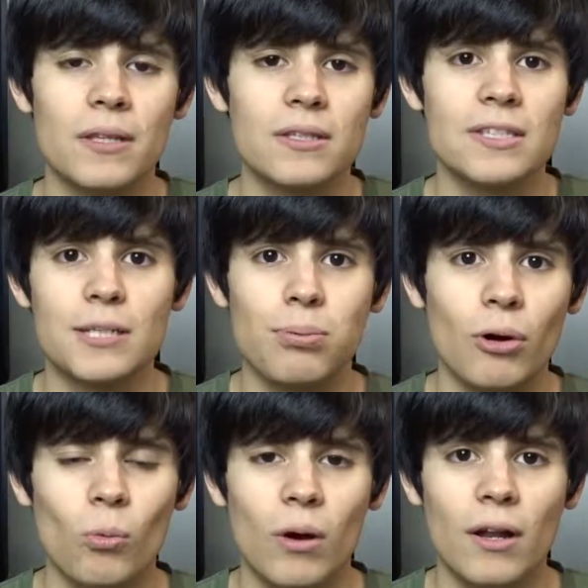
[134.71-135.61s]

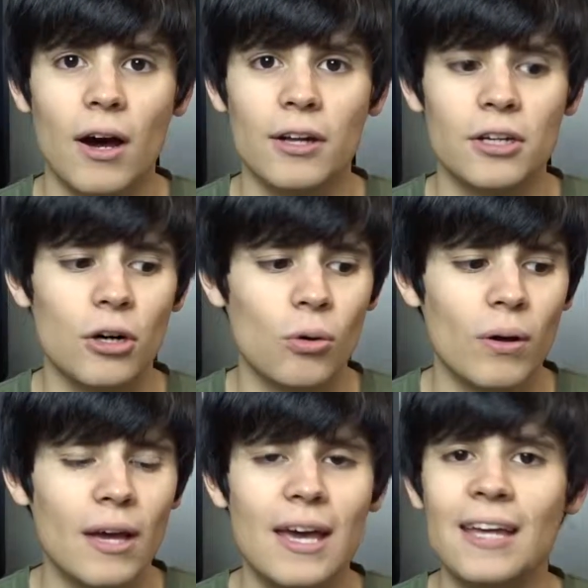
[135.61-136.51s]
6.1 audio
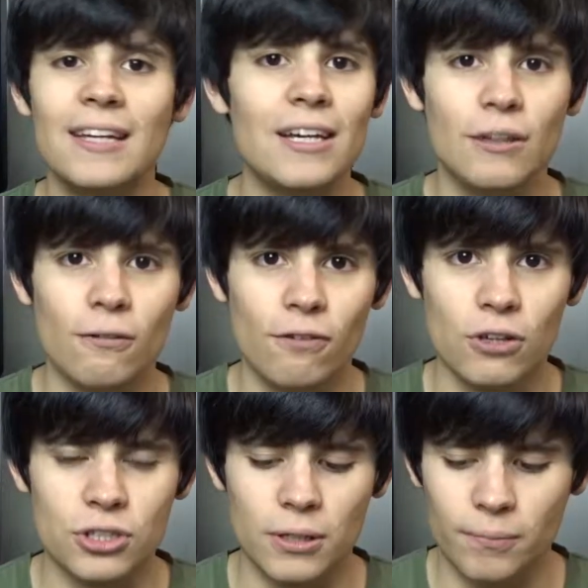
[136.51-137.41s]
in either
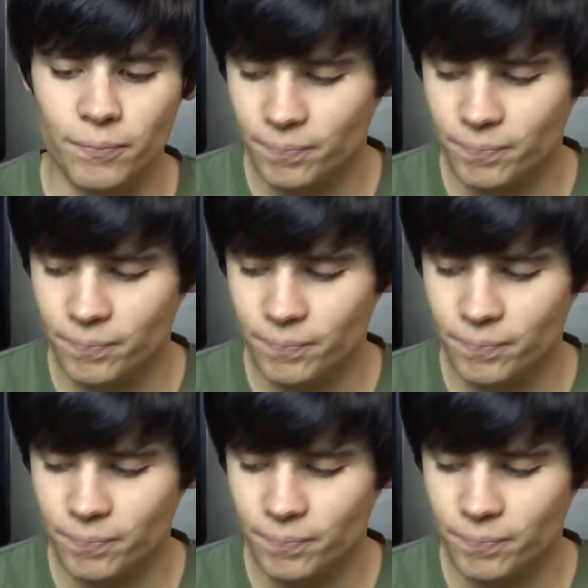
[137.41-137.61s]
version.